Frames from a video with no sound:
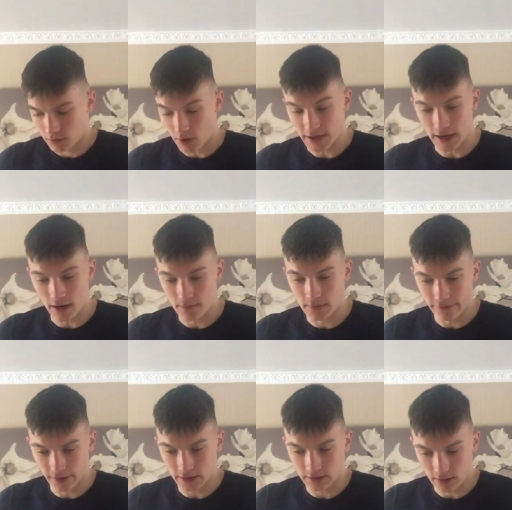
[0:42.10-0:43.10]
Right now I'm
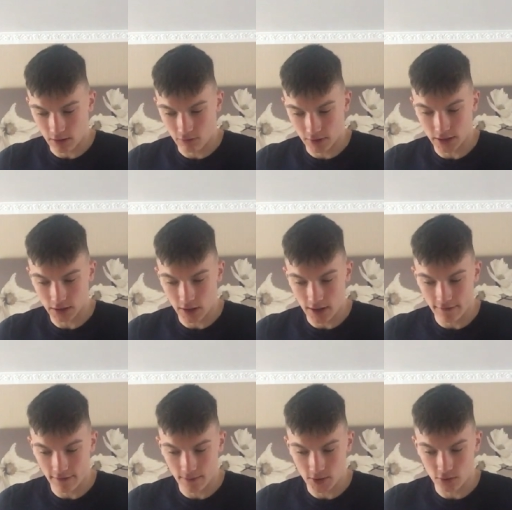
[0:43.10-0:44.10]
living a really good
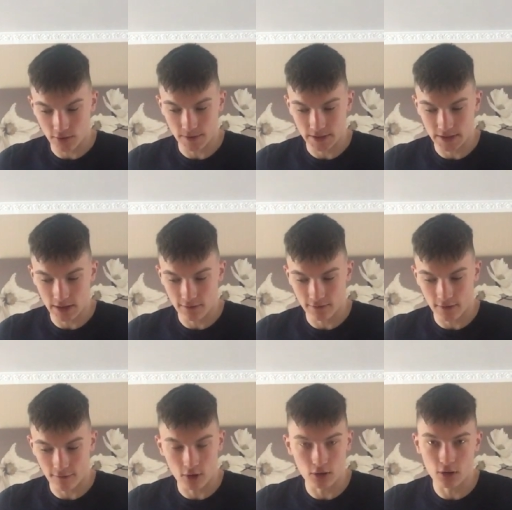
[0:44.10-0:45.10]
life. I'm enjoying myself.
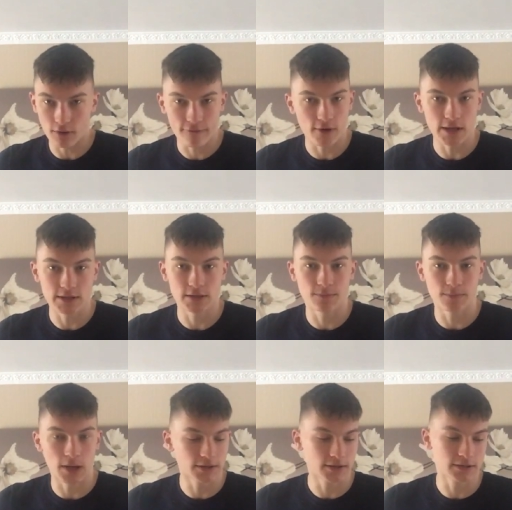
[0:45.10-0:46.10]
I've got a lot of friends,
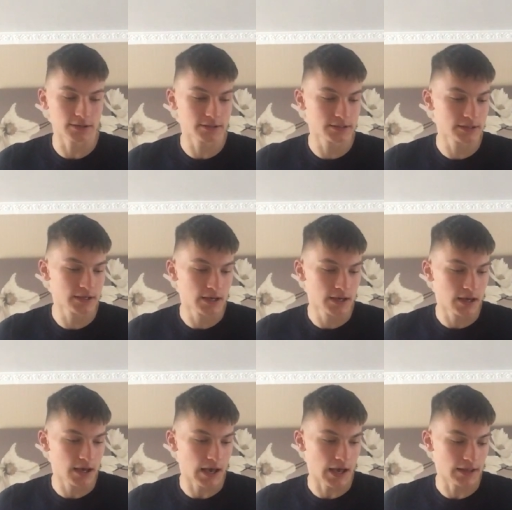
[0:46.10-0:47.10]
abundance,
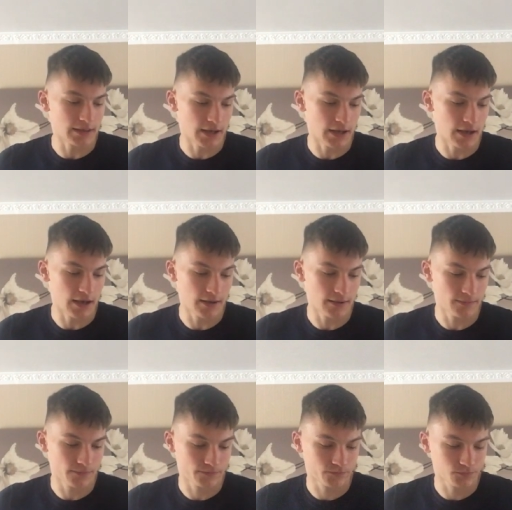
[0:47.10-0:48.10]
and yeah,
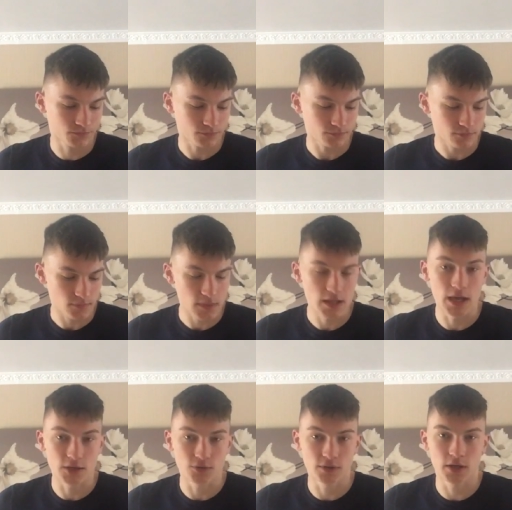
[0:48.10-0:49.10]

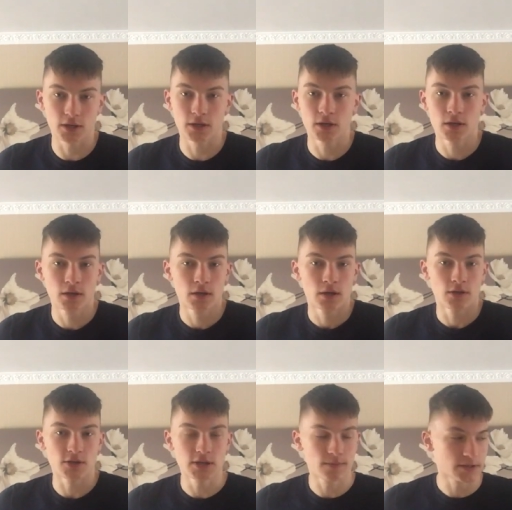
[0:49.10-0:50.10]
it's really good.
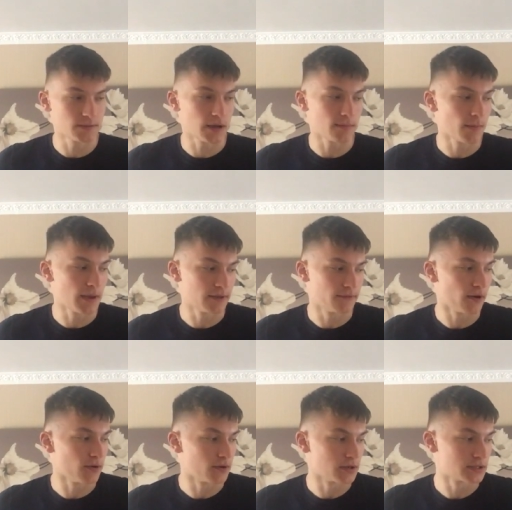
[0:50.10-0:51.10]
The gym is like my main
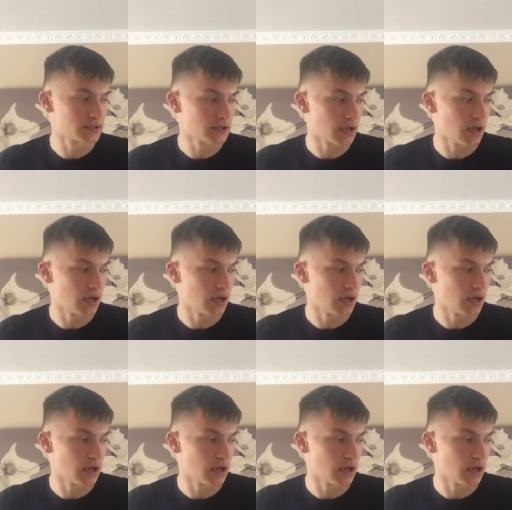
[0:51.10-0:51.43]
focus.